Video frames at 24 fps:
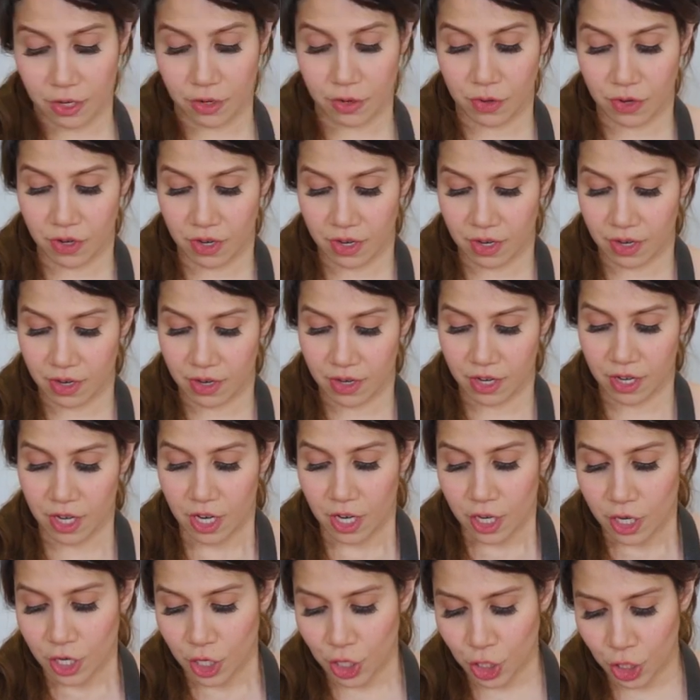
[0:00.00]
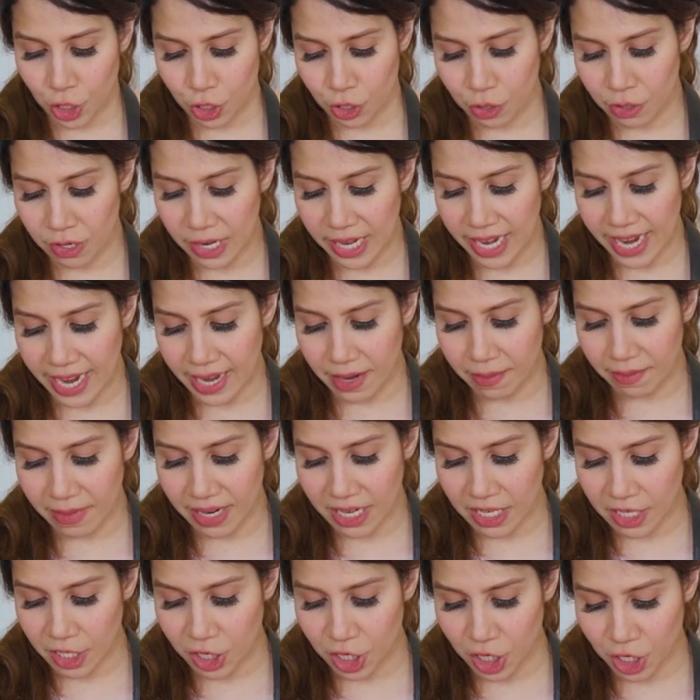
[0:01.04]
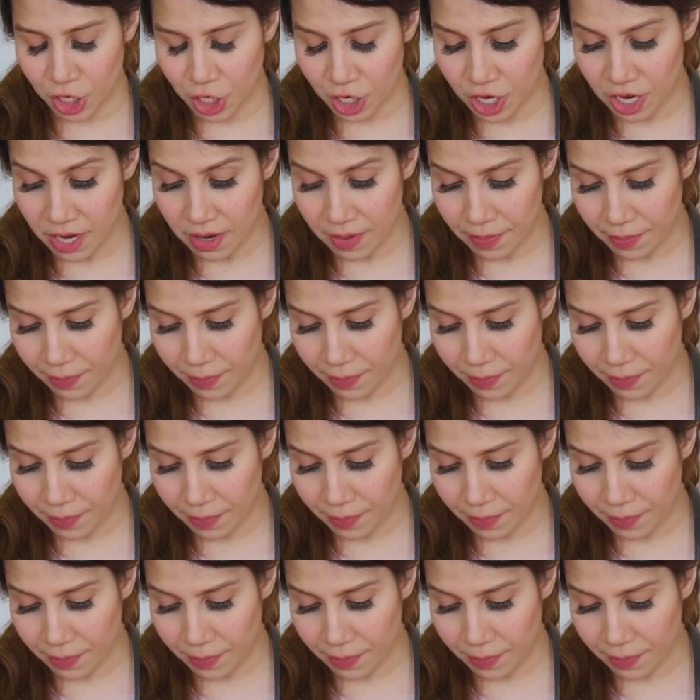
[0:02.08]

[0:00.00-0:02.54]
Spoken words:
to julienne my ginger.